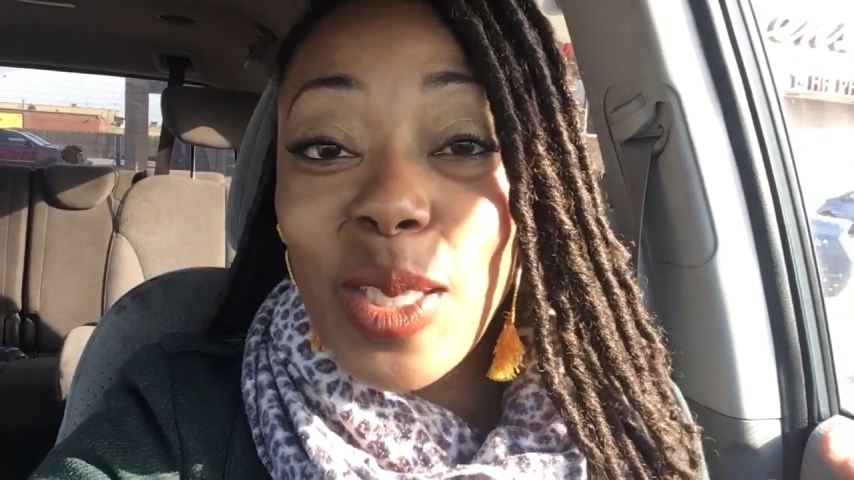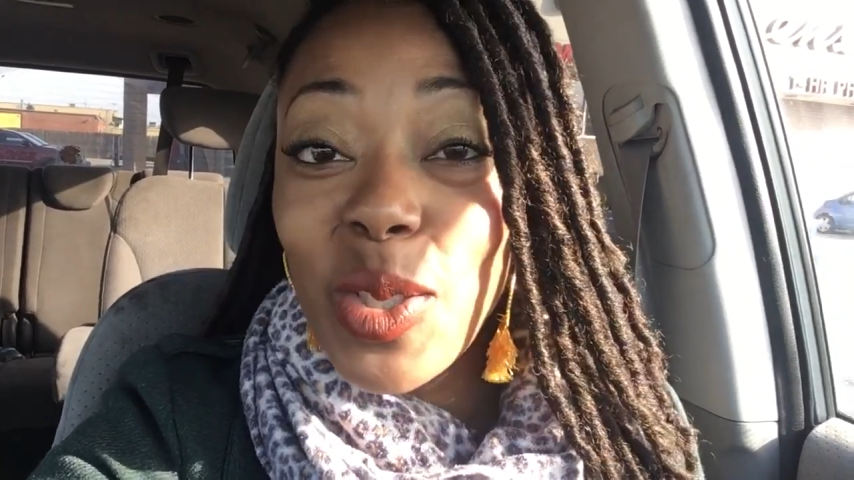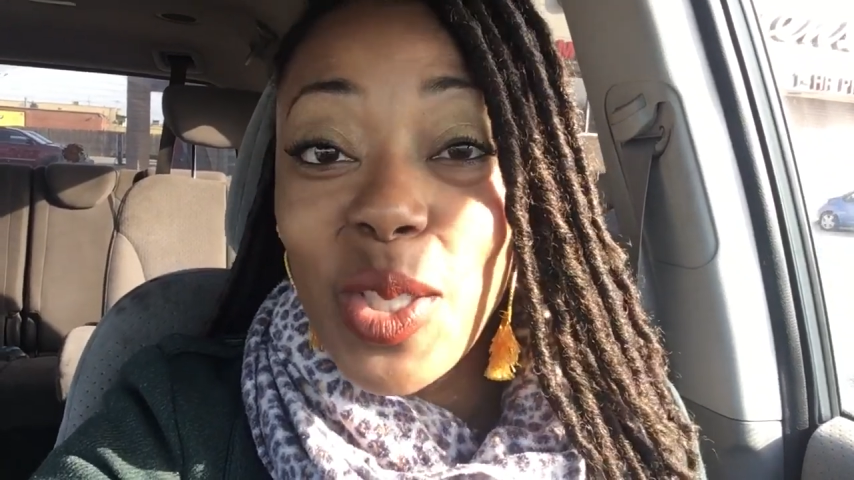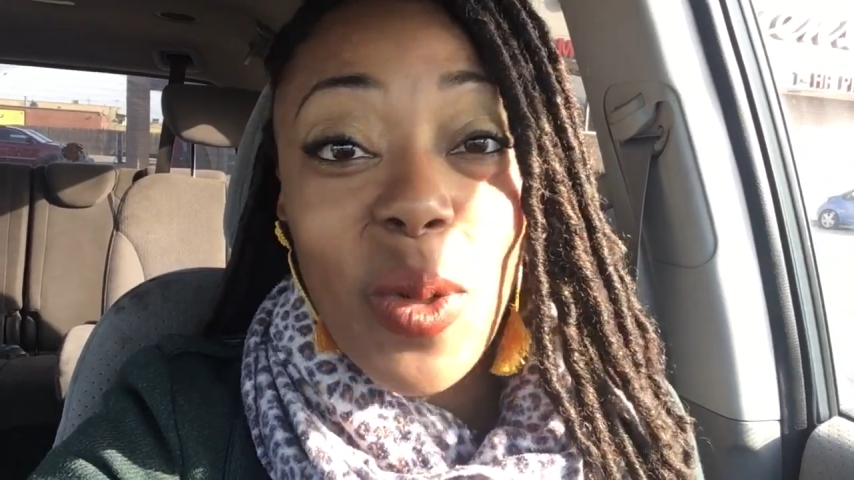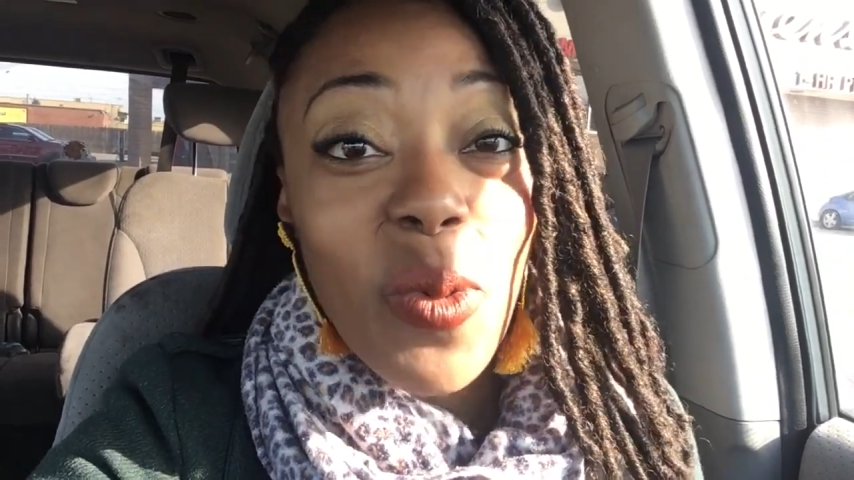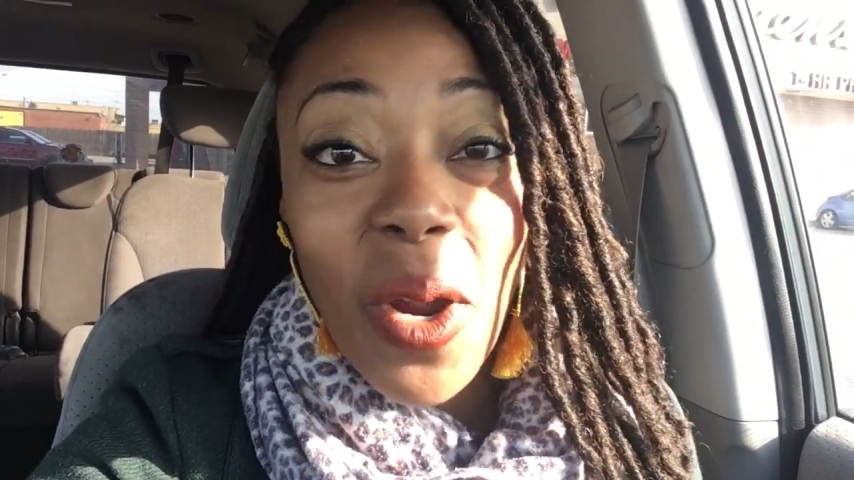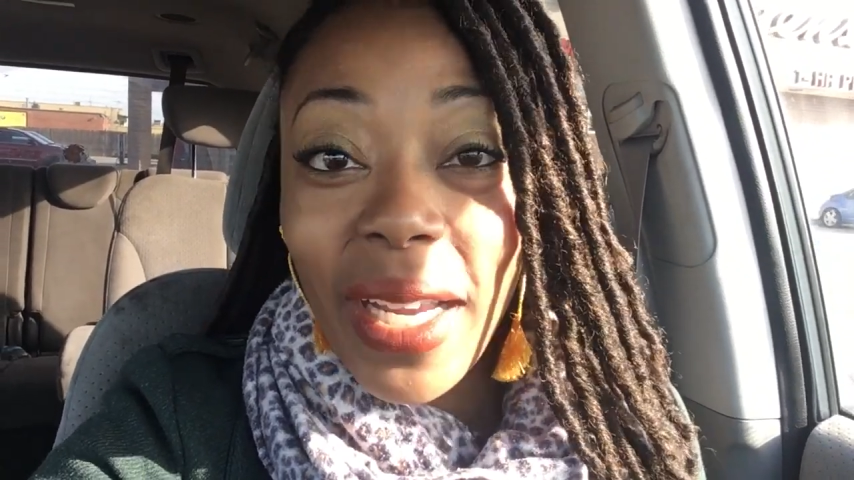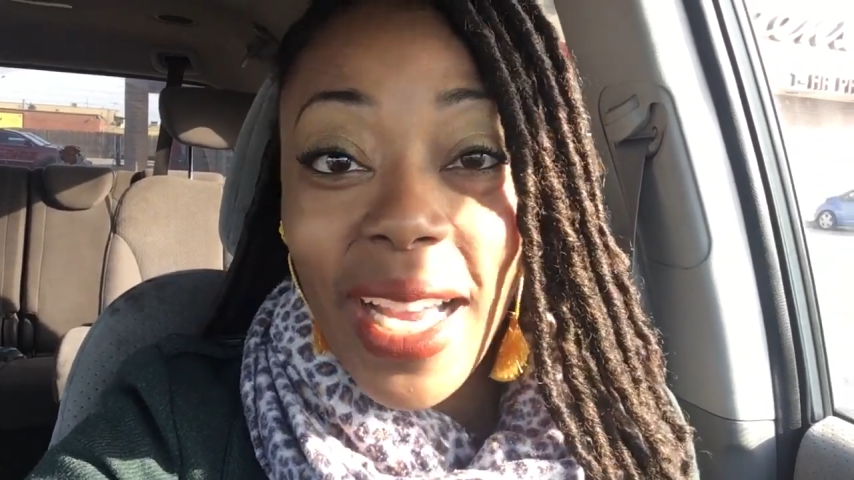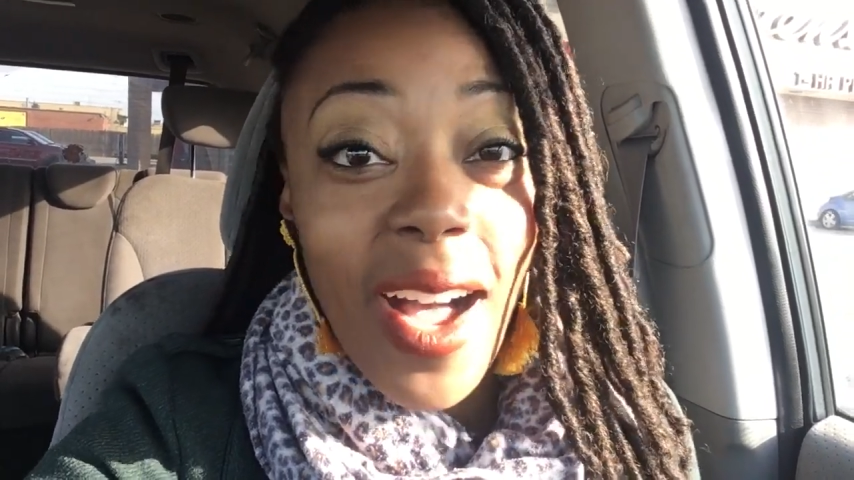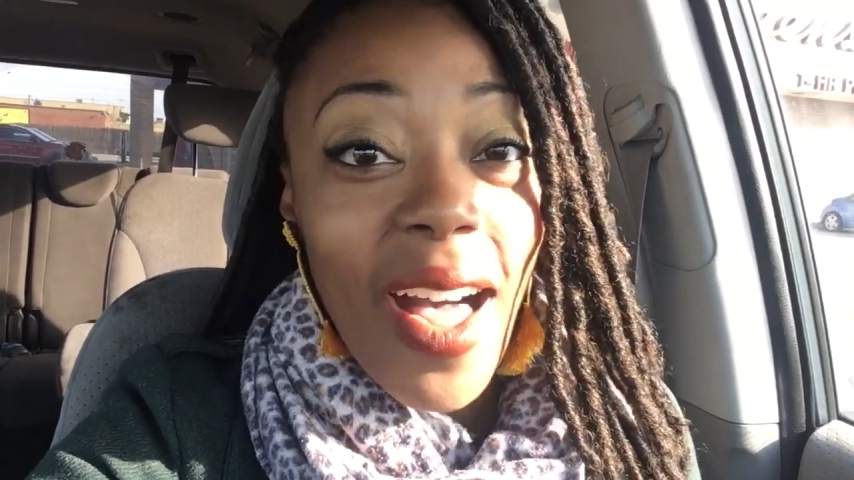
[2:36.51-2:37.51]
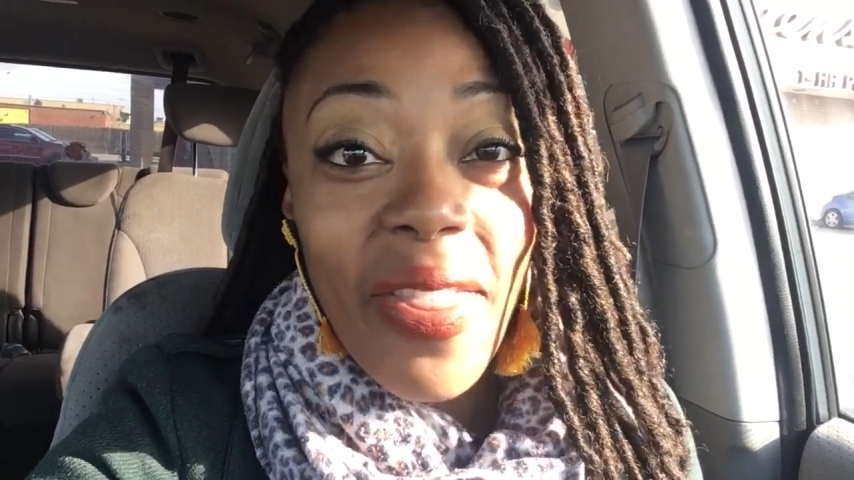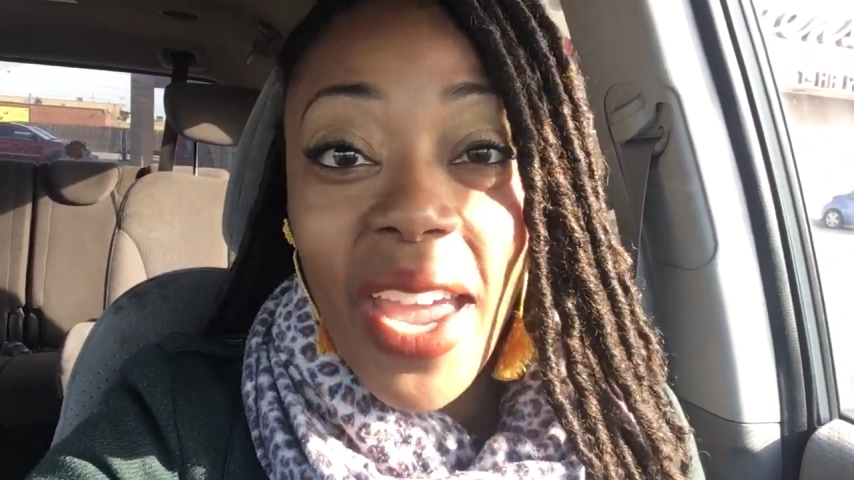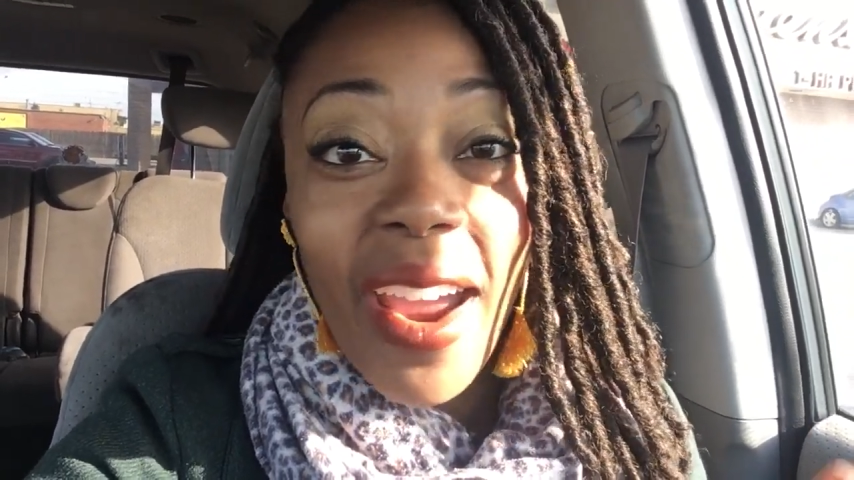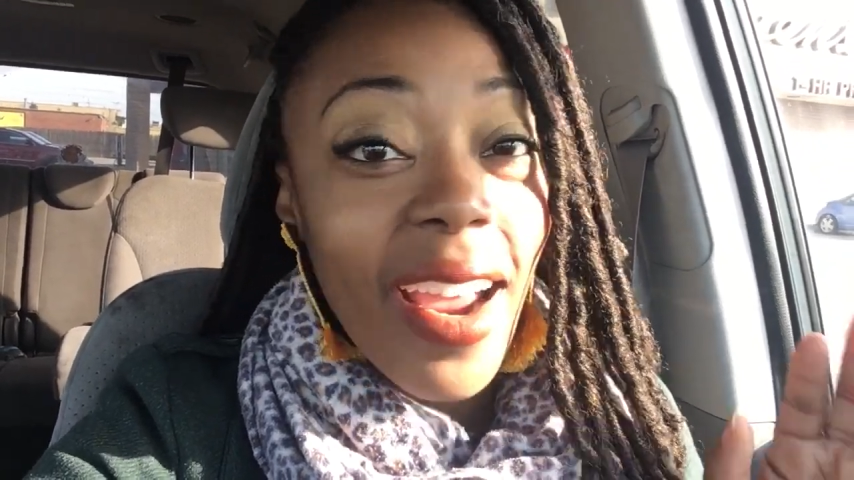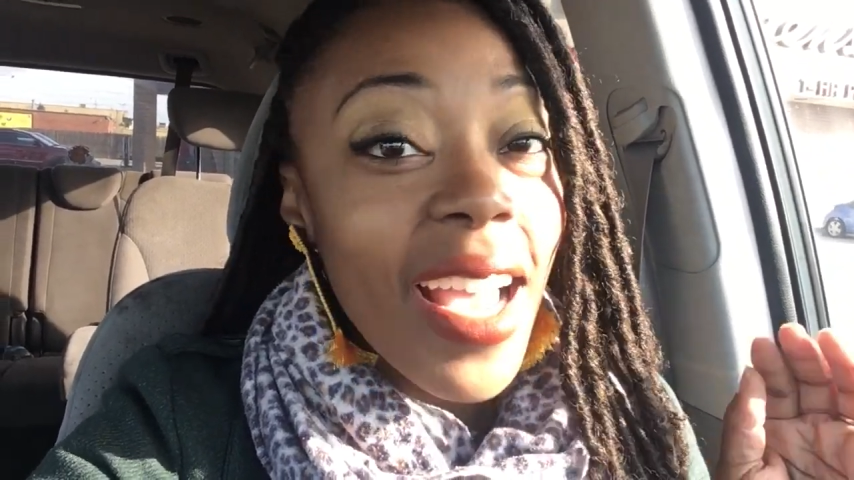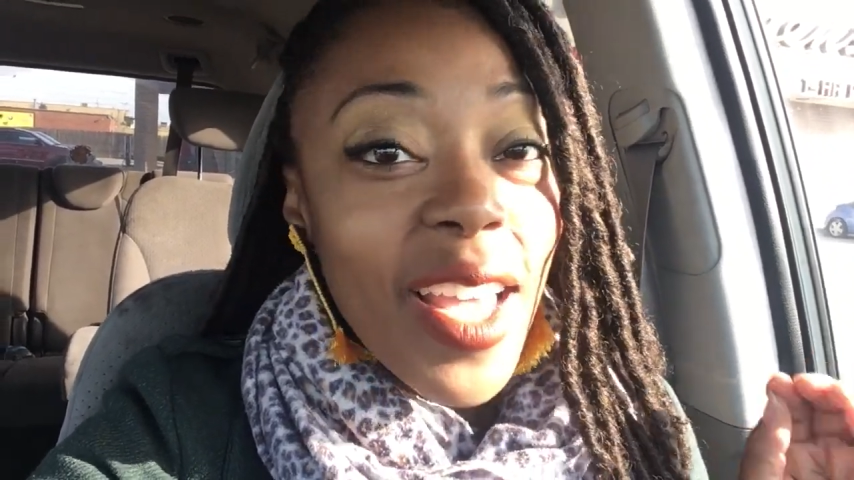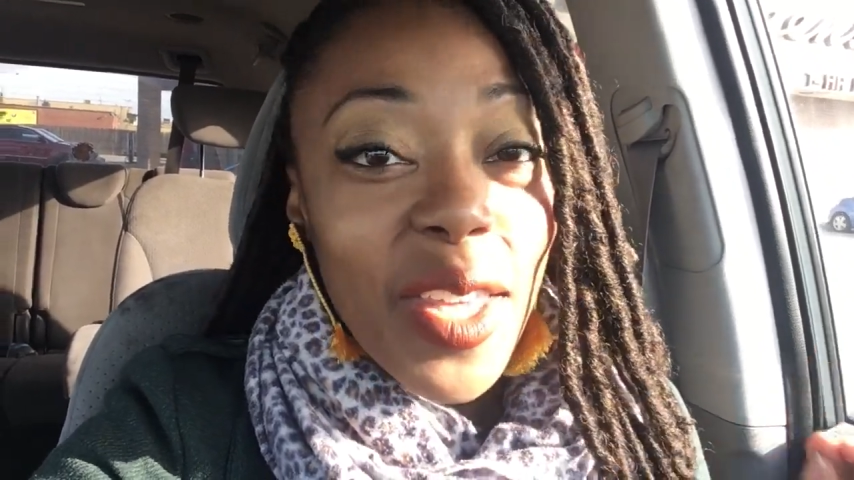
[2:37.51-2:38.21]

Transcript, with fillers: still working on their,